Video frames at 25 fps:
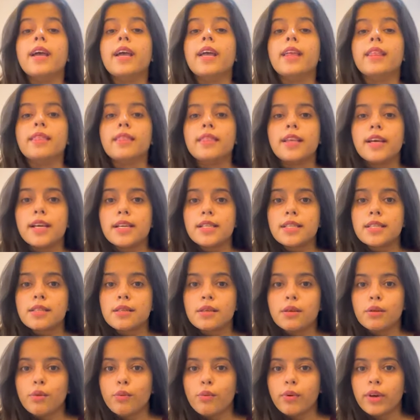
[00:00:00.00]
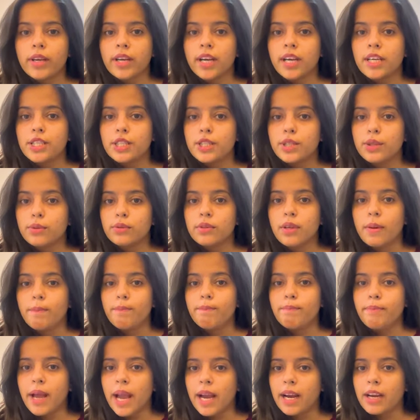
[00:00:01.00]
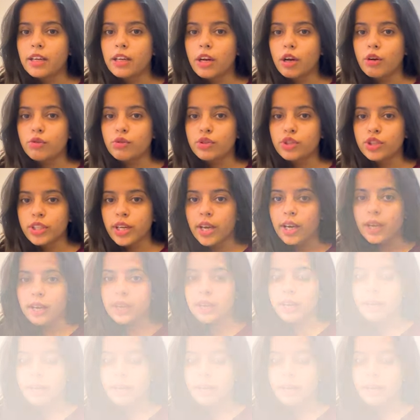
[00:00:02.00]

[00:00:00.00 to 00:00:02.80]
In this, we can do the background check